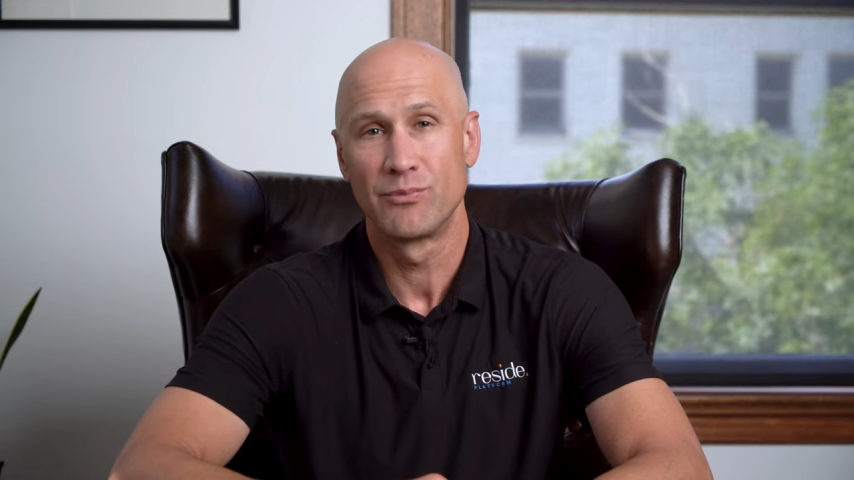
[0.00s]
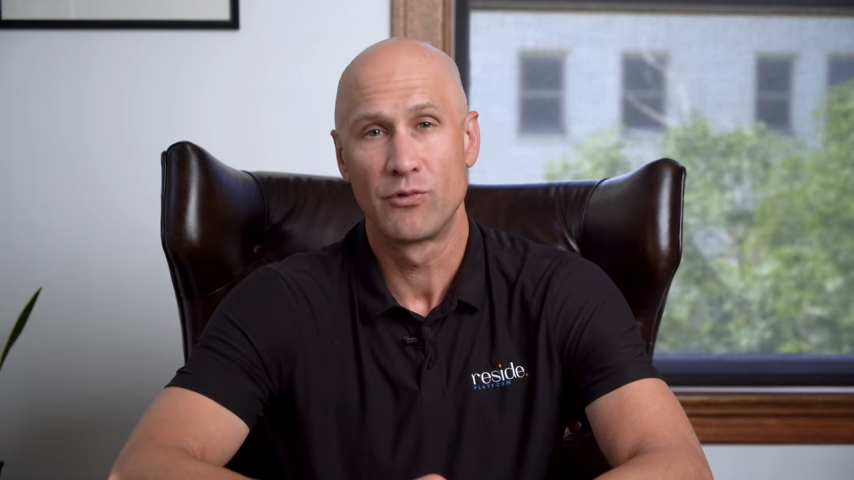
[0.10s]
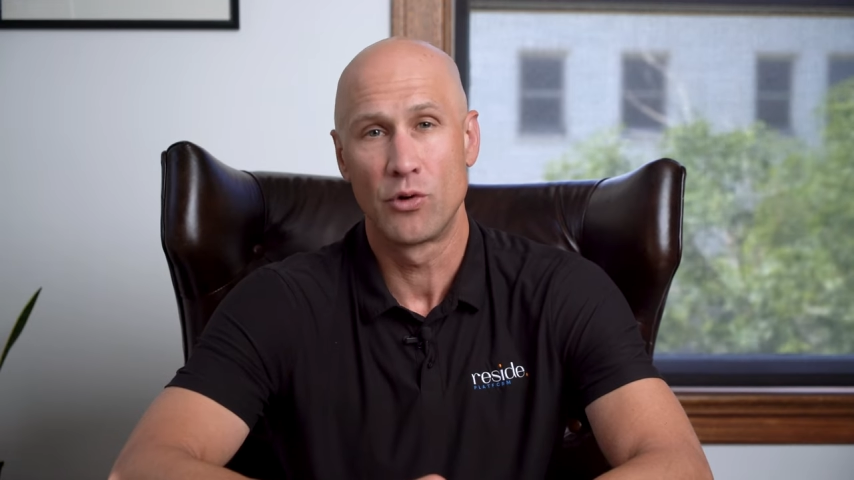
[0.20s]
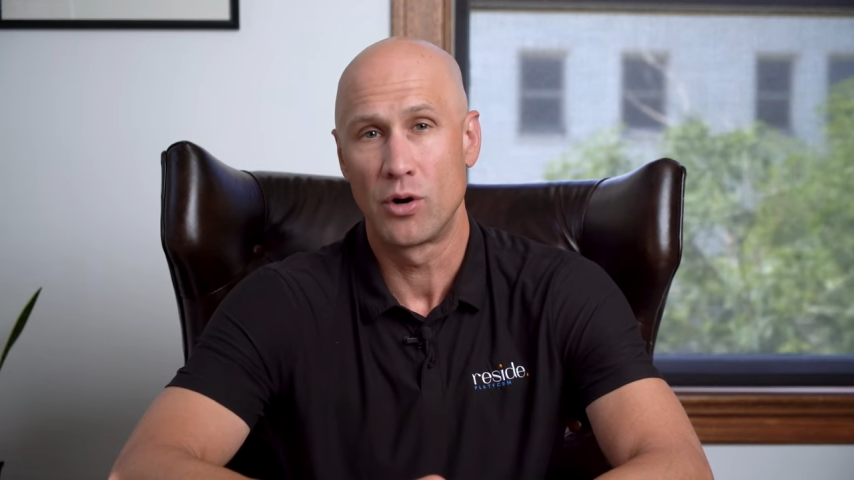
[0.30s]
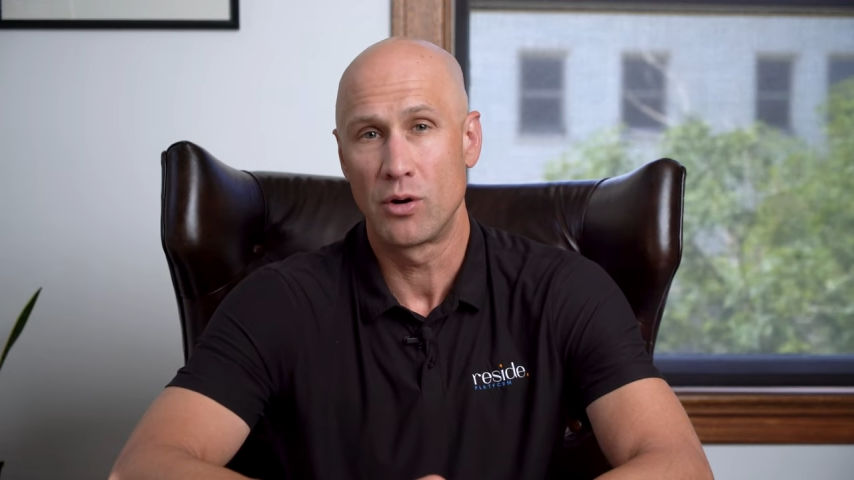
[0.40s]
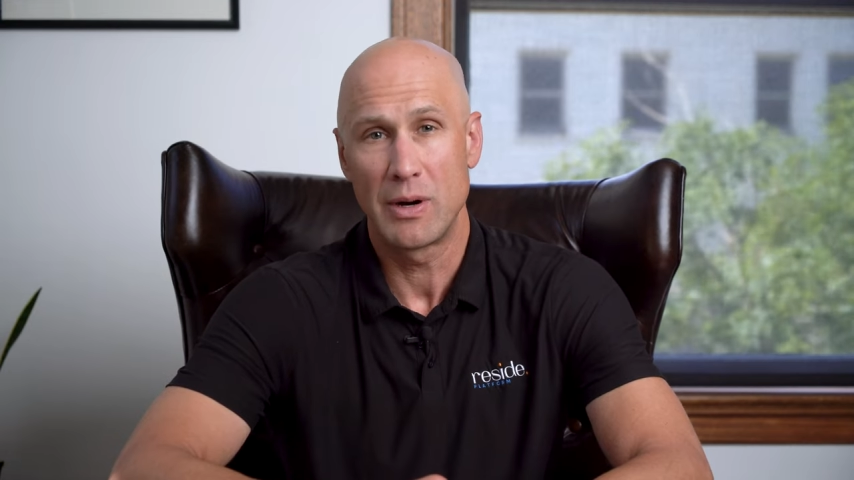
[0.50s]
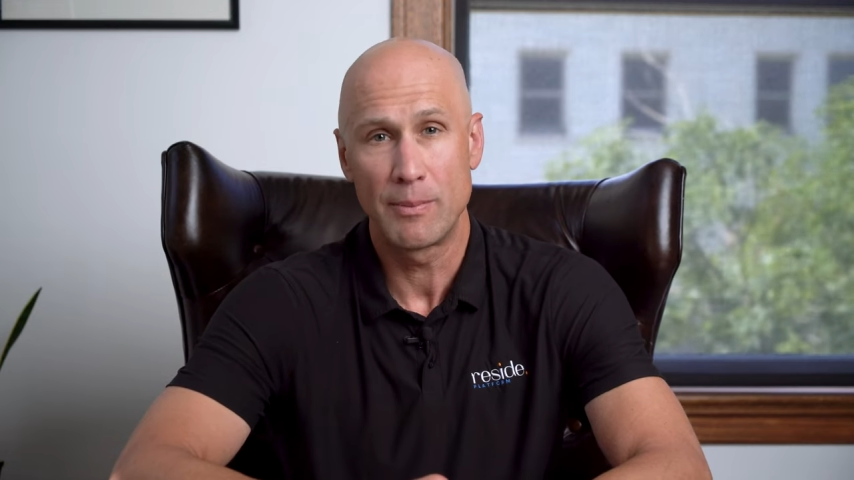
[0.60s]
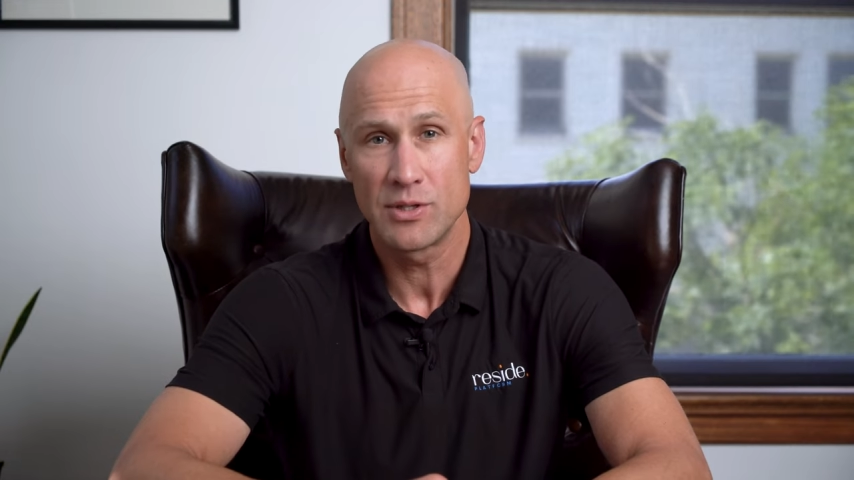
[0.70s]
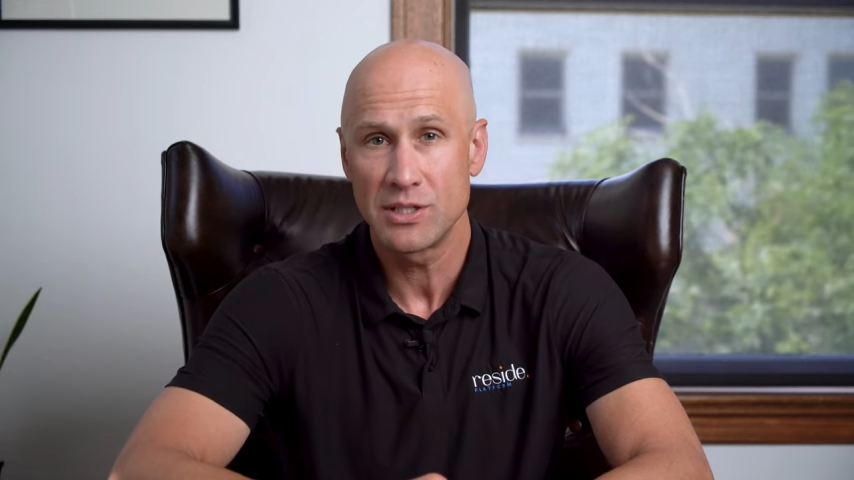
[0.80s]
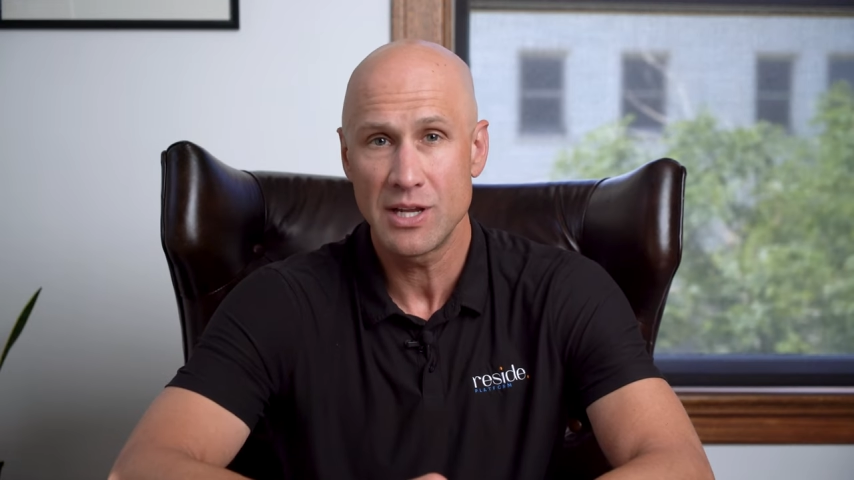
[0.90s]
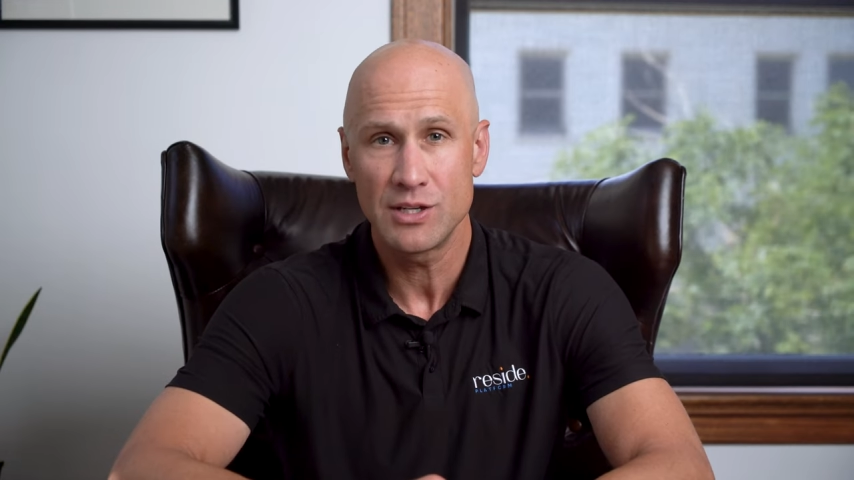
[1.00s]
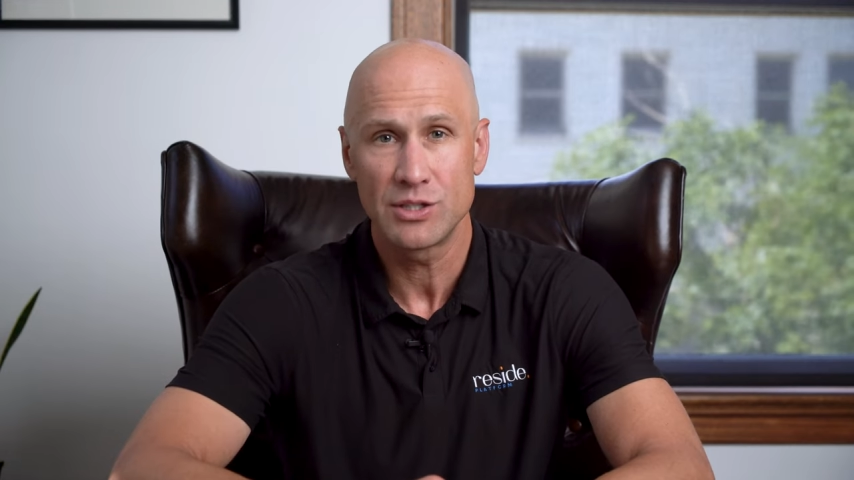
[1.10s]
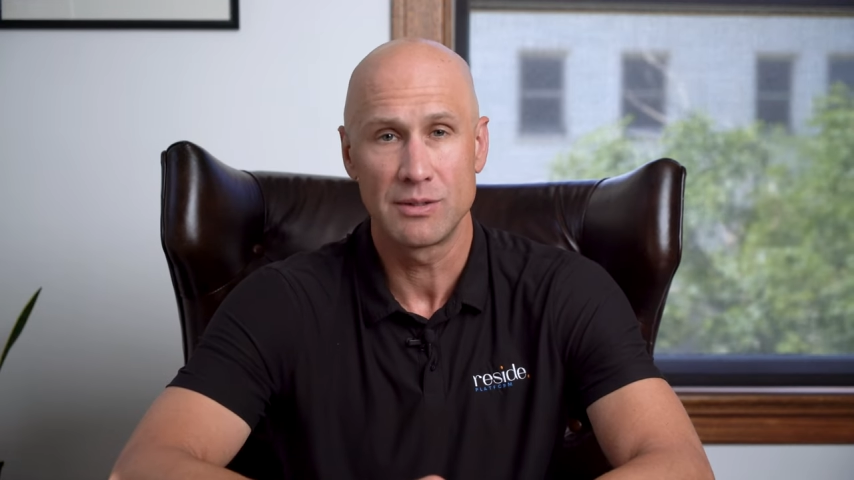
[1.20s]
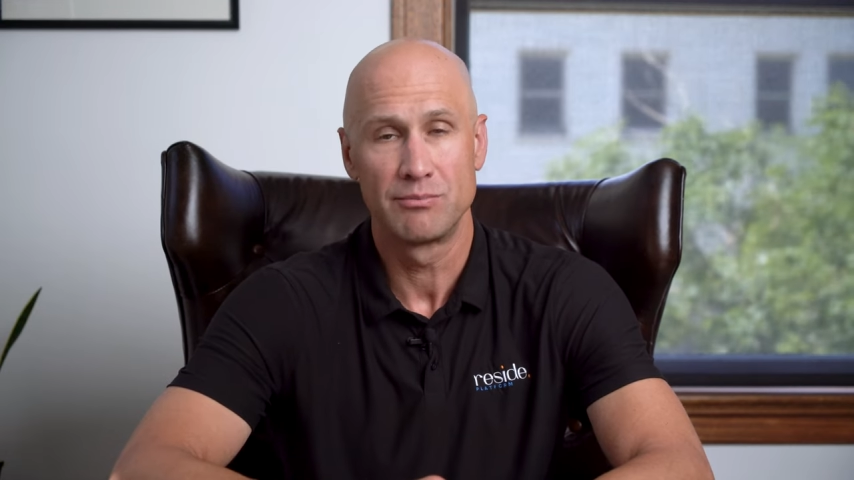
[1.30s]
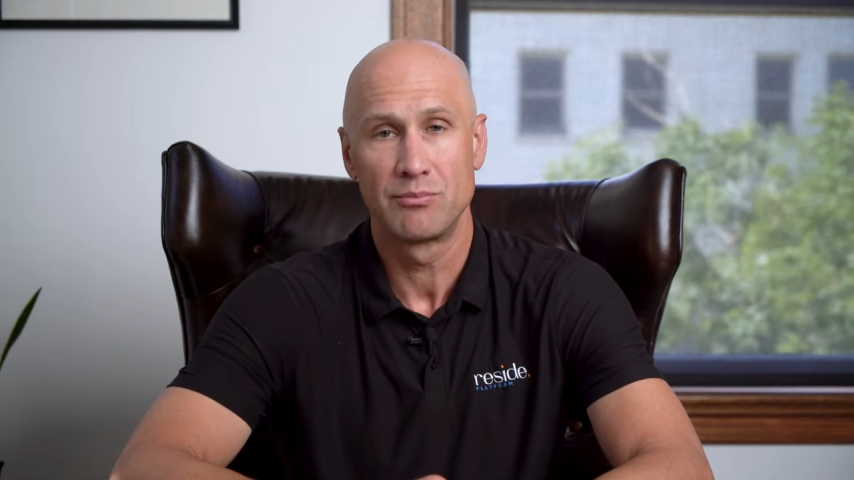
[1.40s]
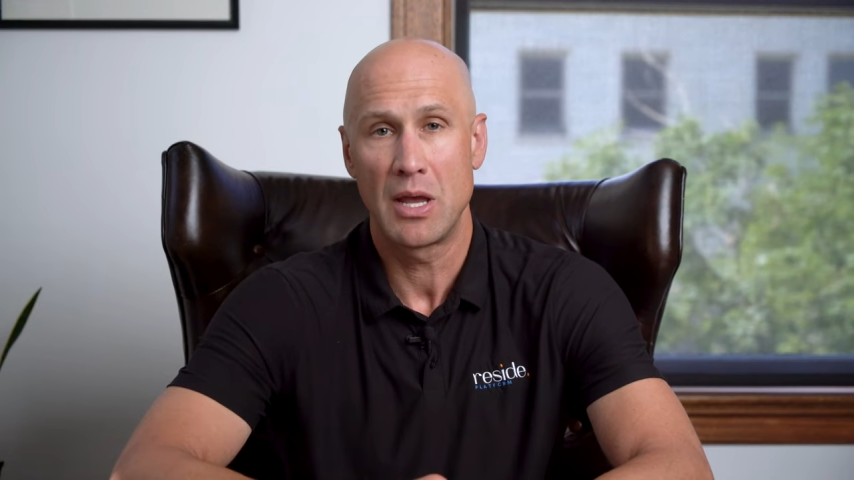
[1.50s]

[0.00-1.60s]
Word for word: for representation.